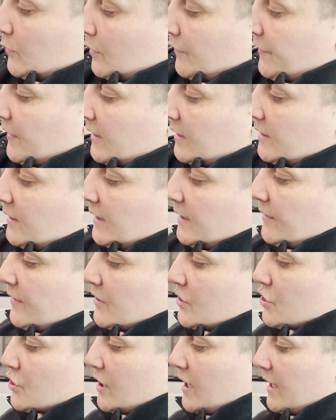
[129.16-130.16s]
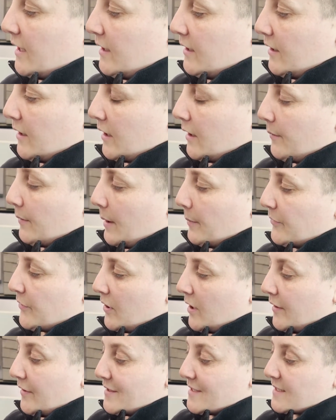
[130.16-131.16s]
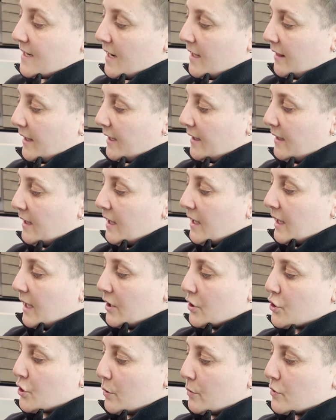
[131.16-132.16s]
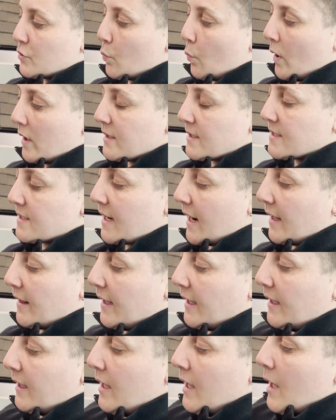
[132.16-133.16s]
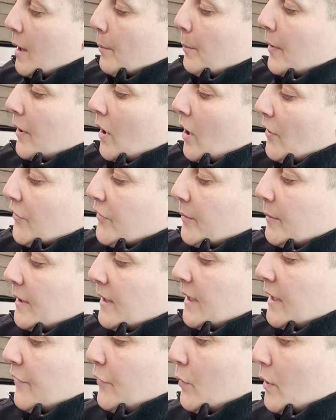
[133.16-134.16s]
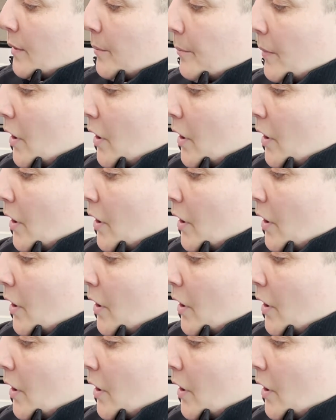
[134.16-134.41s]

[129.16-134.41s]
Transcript: So if I click the shade, or I'm sorry, the skylight, it shows one skylight, but ultimately if you had